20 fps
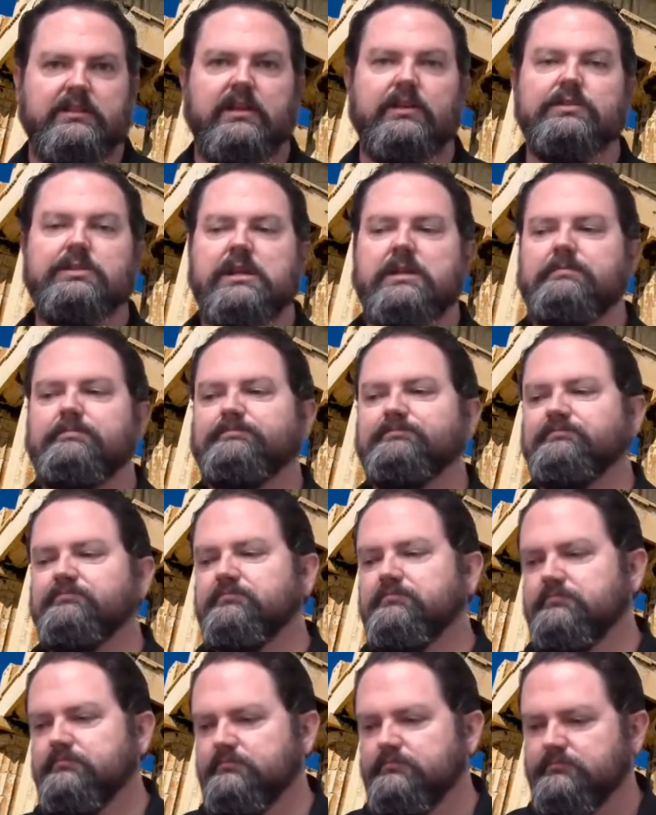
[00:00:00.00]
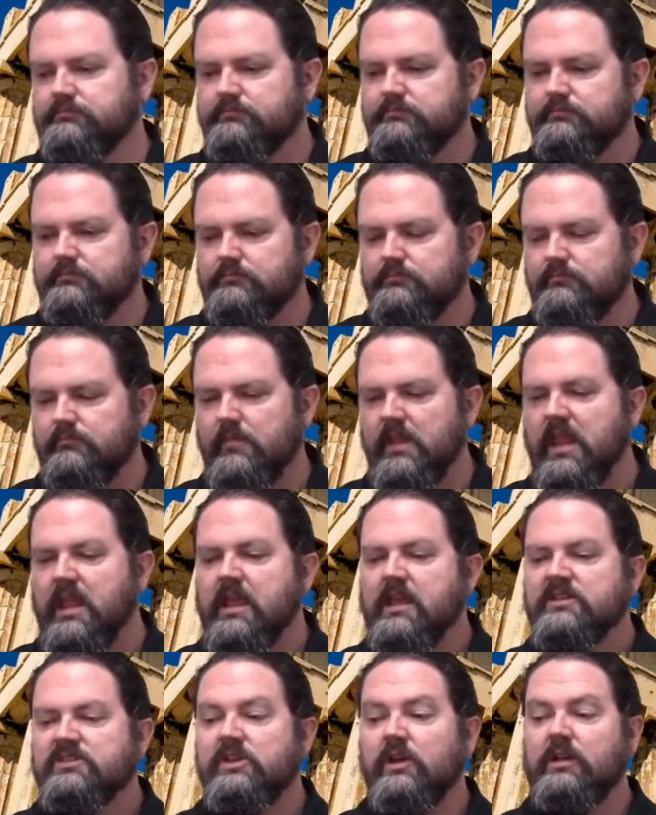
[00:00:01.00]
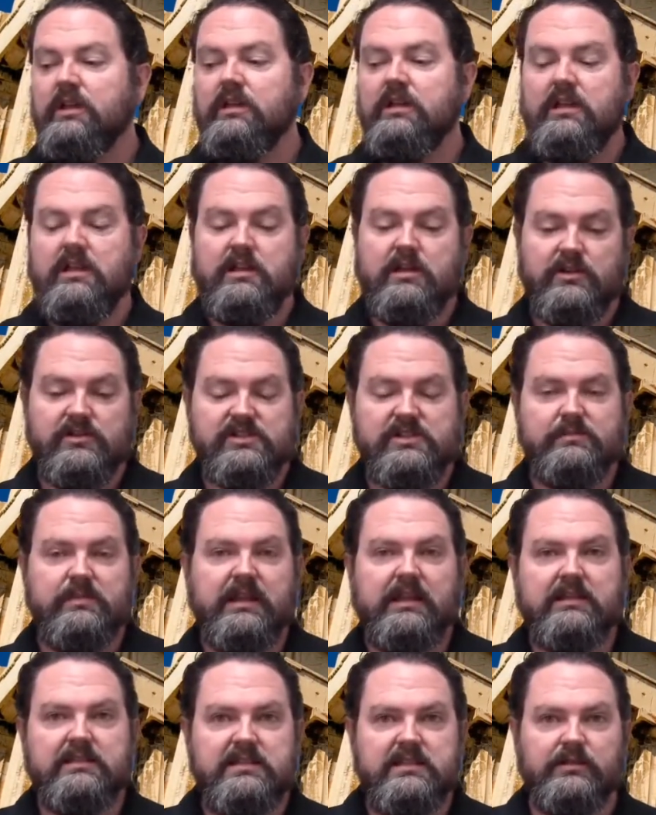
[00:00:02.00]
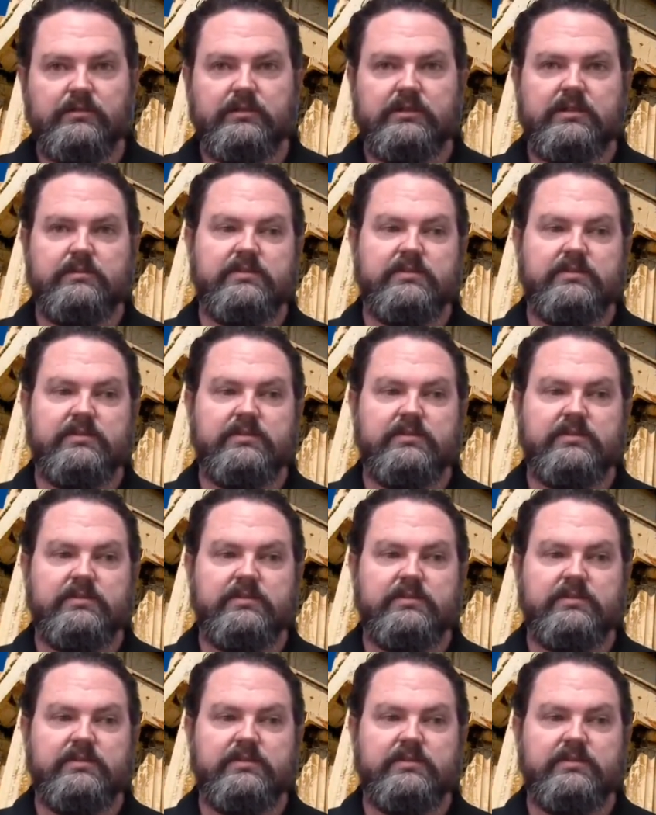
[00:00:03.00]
Okay. So he, he goes to make a deal with